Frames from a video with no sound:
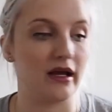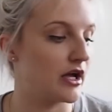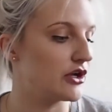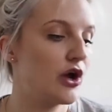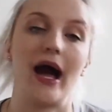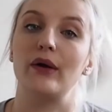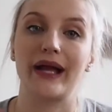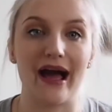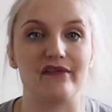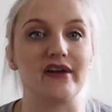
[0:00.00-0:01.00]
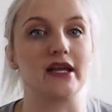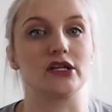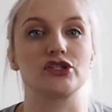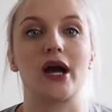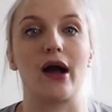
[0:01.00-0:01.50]
Like, I cut out caffeine,
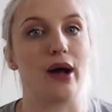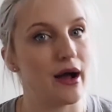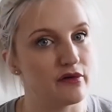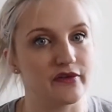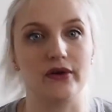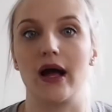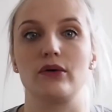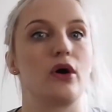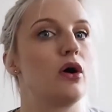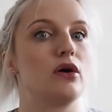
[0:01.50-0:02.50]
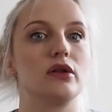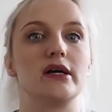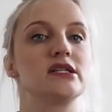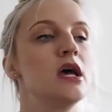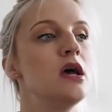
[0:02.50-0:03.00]
I'd cut out alcohol,
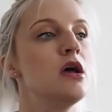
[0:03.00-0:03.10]
I'd